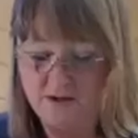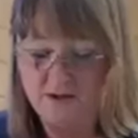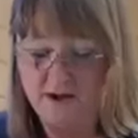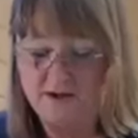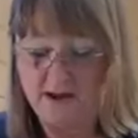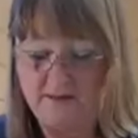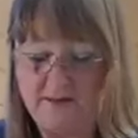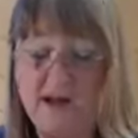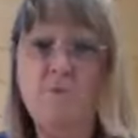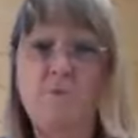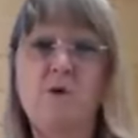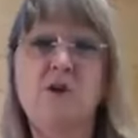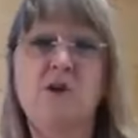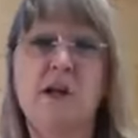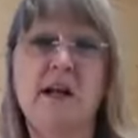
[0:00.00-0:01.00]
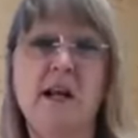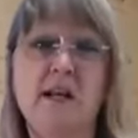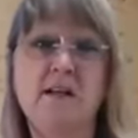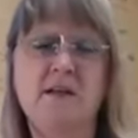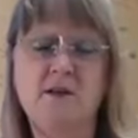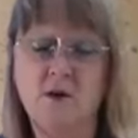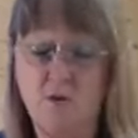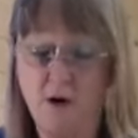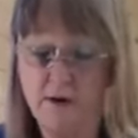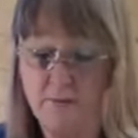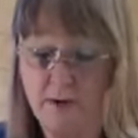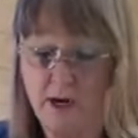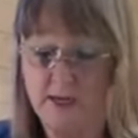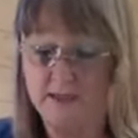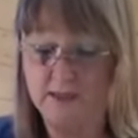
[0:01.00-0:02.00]
Not that I'm wishing any snow on
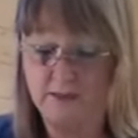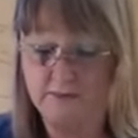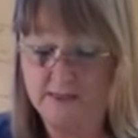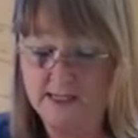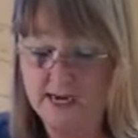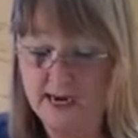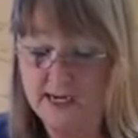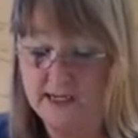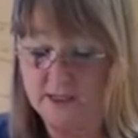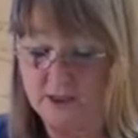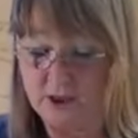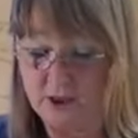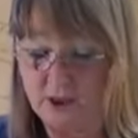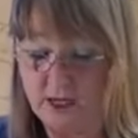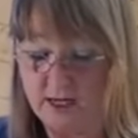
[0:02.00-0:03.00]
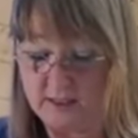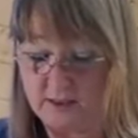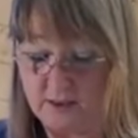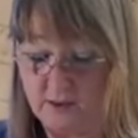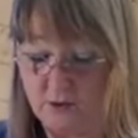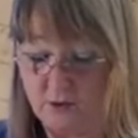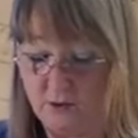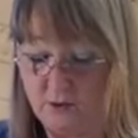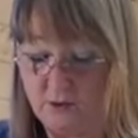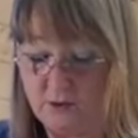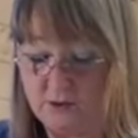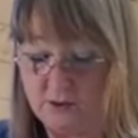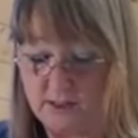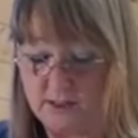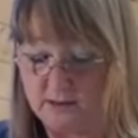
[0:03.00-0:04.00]
Boston, but that is just
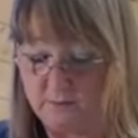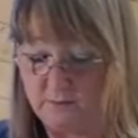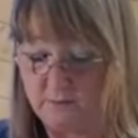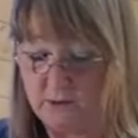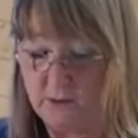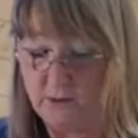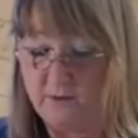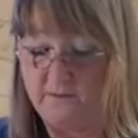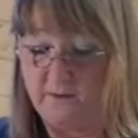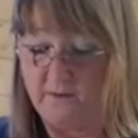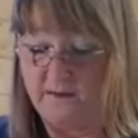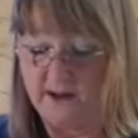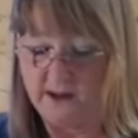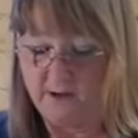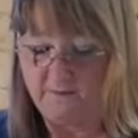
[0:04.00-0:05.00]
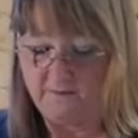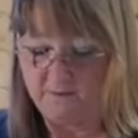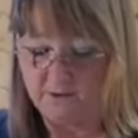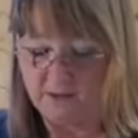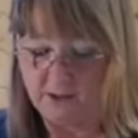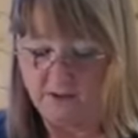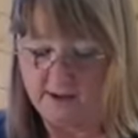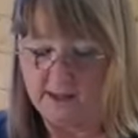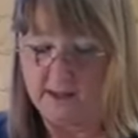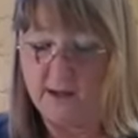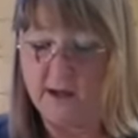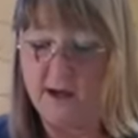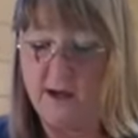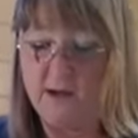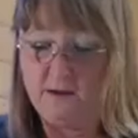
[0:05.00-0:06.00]
gorgeous. Beautiful. Thank you for sharing
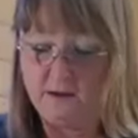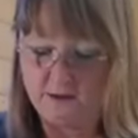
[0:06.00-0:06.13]
that.